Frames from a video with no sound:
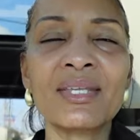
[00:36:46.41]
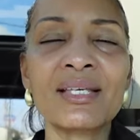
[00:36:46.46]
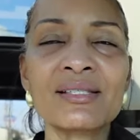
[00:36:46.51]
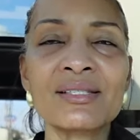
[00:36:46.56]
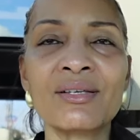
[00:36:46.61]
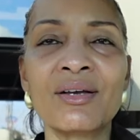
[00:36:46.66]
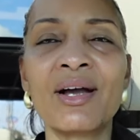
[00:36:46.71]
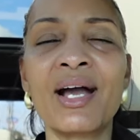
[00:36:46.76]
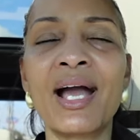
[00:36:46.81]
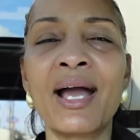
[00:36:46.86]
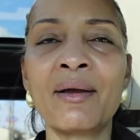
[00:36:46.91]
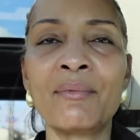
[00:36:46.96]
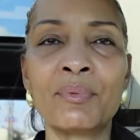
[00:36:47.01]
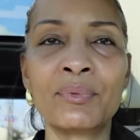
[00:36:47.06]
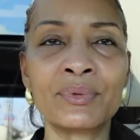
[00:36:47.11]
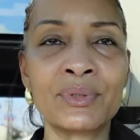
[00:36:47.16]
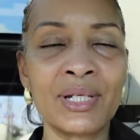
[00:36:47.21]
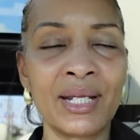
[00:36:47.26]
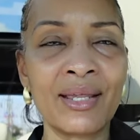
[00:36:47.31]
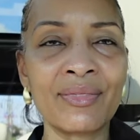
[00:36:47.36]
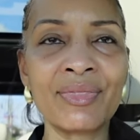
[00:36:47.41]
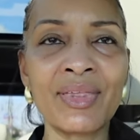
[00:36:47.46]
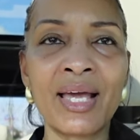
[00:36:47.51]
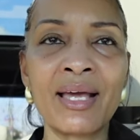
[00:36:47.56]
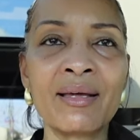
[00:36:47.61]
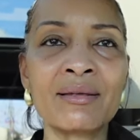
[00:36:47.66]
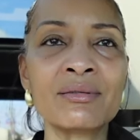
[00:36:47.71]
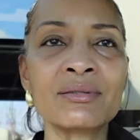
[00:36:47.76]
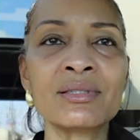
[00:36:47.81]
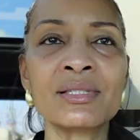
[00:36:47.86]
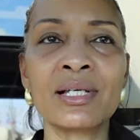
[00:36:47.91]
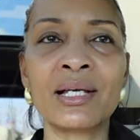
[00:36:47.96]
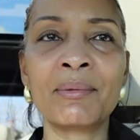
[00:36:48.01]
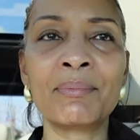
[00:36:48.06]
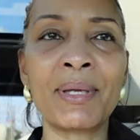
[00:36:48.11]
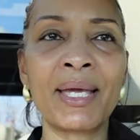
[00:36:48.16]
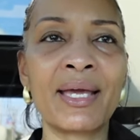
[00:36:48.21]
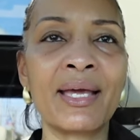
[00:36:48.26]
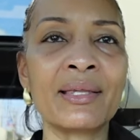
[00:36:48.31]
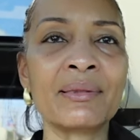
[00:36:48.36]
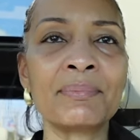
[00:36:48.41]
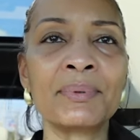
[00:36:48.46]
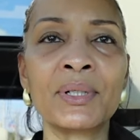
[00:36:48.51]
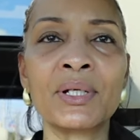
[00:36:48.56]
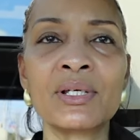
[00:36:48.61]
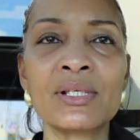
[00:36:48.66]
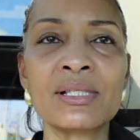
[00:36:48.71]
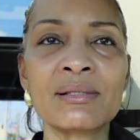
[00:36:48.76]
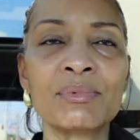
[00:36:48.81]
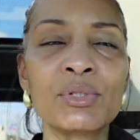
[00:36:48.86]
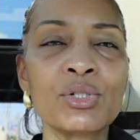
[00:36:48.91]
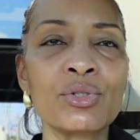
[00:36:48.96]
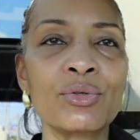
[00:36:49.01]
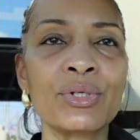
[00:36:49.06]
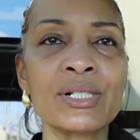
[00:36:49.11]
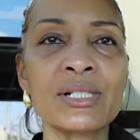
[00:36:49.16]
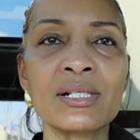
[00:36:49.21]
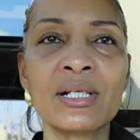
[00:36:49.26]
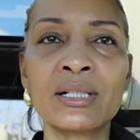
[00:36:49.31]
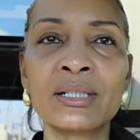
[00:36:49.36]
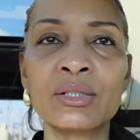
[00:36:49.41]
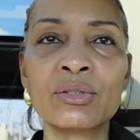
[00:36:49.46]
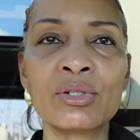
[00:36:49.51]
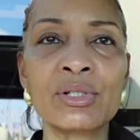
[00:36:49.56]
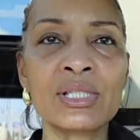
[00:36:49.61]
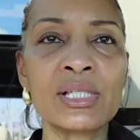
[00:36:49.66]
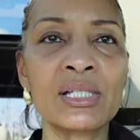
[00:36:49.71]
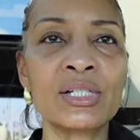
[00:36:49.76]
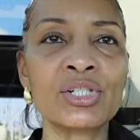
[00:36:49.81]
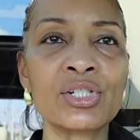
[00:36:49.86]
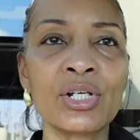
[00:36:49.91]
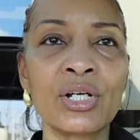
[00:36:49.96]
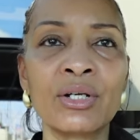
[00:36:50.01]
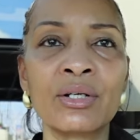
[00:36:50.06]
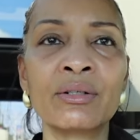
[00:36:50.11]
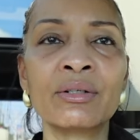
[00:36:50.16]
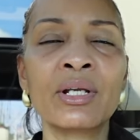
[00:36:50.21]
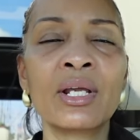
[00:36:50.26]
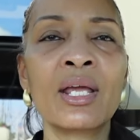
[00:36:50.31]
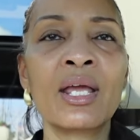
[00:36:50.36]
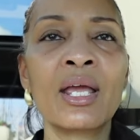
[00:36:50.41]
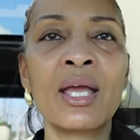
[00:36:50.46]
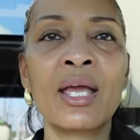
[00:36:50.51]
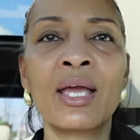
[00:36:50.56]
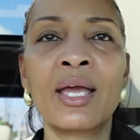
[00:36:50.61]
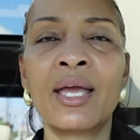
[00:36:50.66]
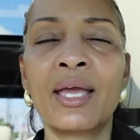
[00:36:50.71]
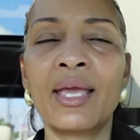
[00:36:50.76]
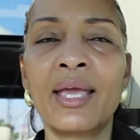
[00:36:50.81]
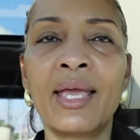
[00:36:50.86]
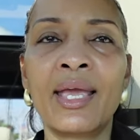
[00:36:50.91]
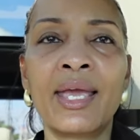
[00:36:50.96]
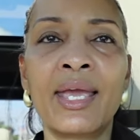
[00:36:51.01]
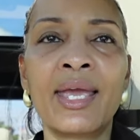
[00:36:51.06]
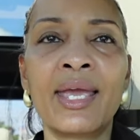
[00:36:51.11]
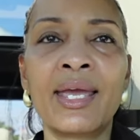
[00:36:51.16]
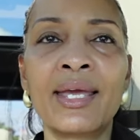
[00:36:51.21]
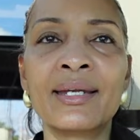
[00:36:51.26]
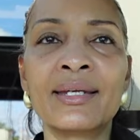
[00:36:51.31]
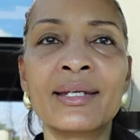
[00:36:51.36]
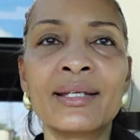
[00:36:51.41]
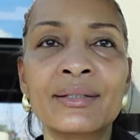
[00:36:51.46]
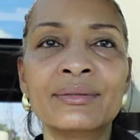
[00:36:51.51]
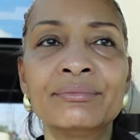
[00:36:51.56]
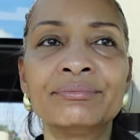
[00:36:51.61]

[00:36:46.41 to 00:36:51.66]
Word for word: So I did that, took a bath, put on some shorts, a little t-shirt, and